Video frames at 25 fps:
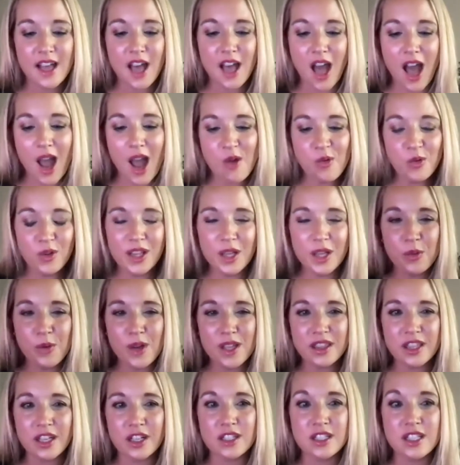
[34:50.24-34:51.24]
I really want
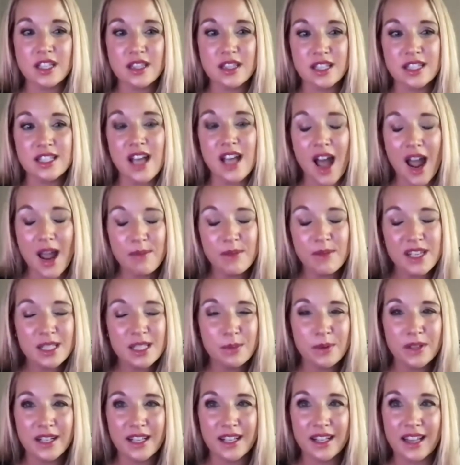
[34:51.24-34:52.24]
the time they
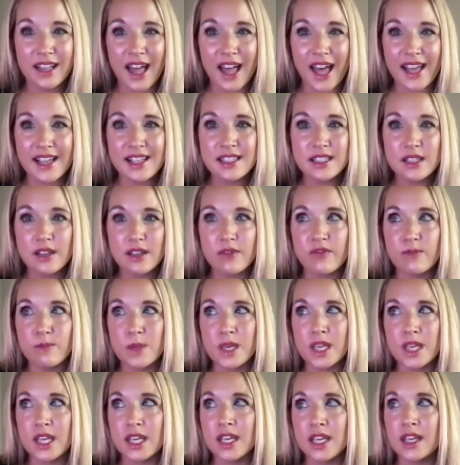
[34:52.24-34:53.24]
spend in class to
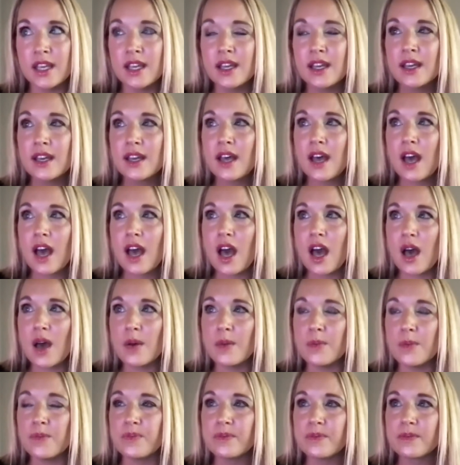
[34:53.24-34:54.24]
be
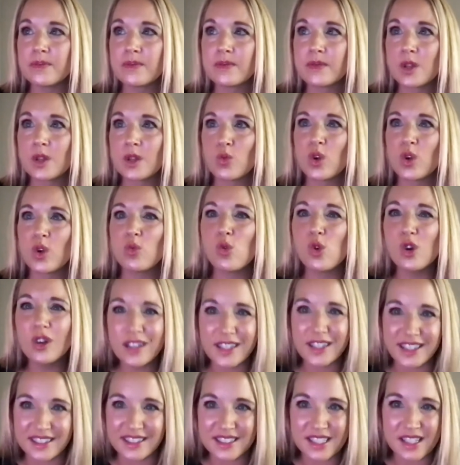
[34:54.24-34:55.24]

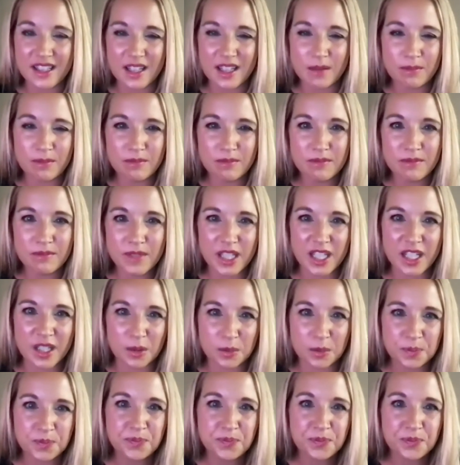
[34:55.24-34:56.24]
rewarding to them, you know.